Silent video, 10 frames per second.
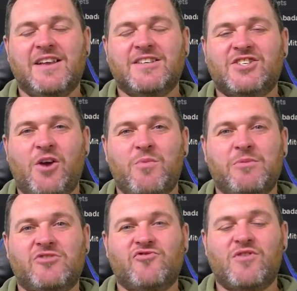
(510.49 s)
So we
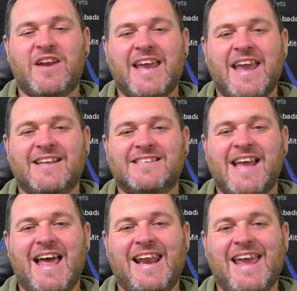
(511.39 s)
were drawn against
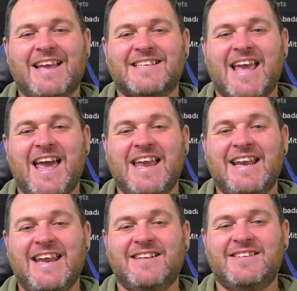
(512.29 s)
LASK
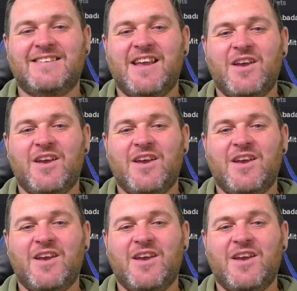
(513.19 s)
Linz.